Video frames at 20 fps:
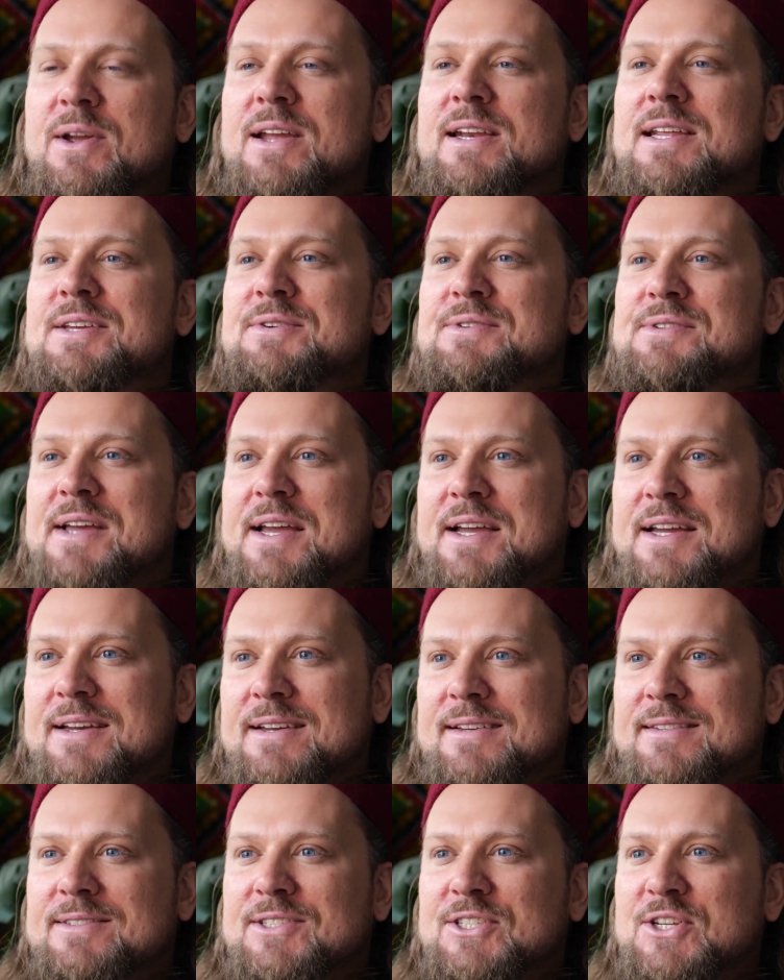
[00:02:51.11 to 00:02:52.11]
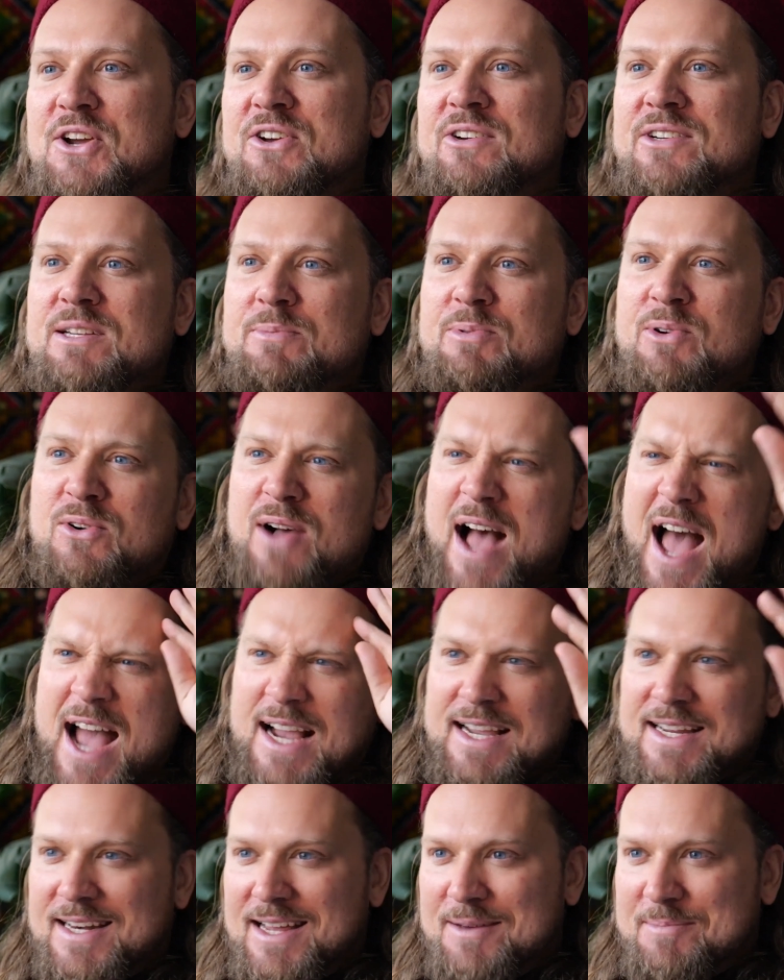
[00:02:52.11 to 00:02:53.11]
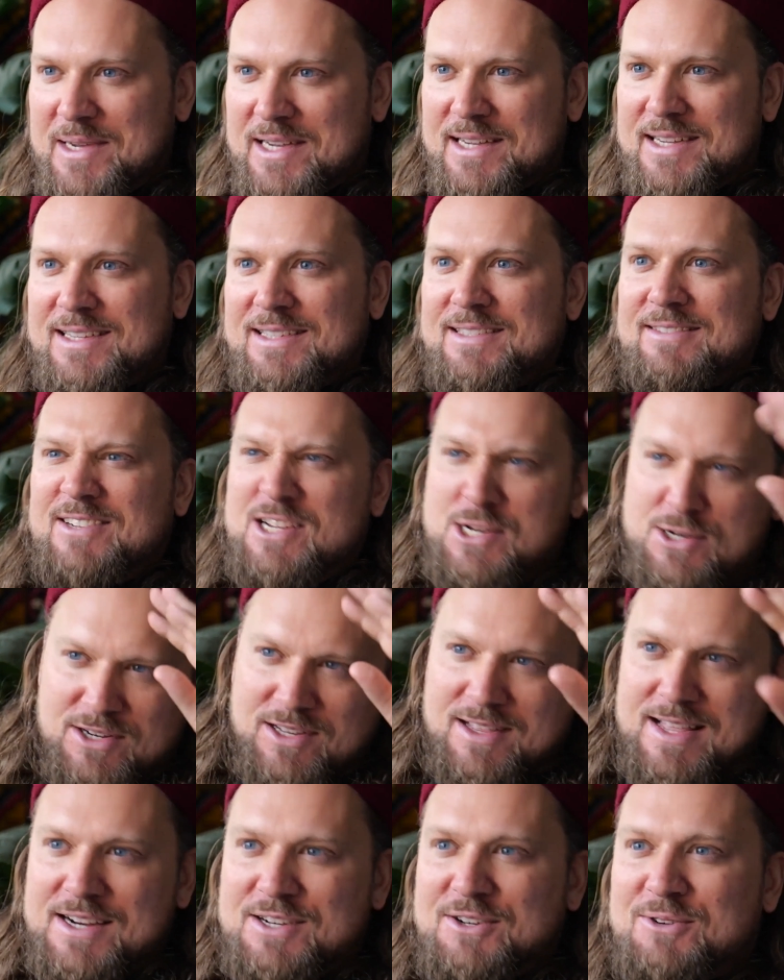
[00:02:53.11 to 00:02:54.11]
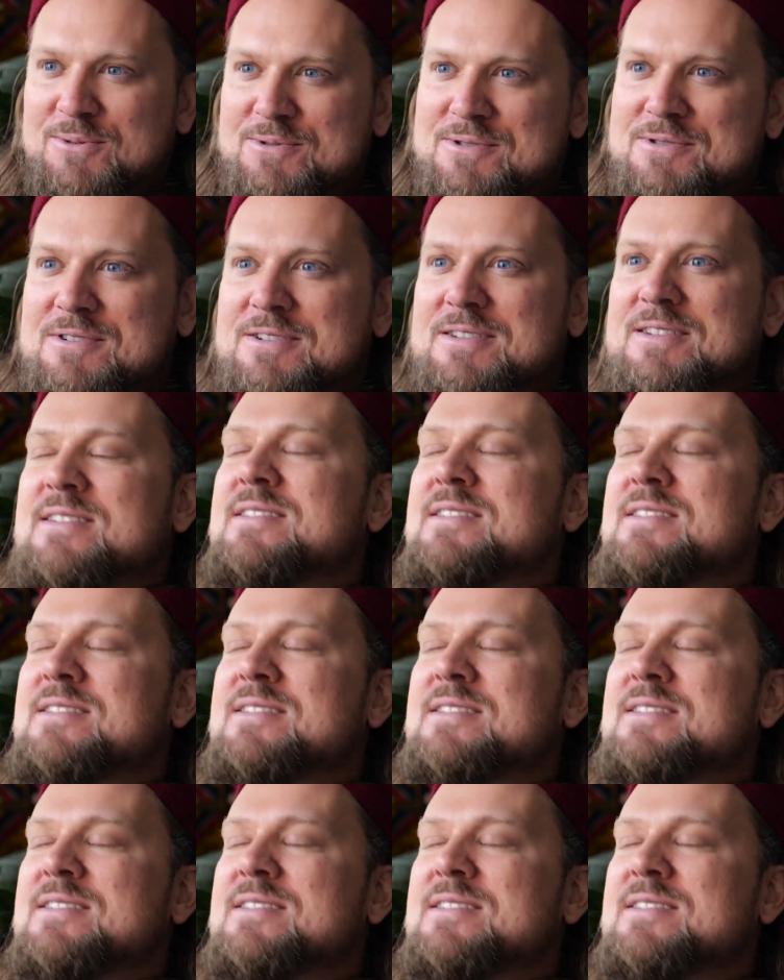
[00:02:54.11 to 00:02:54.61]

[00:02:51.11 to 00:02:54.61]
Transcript: Right? He was like a stereotypical academic, intellectual.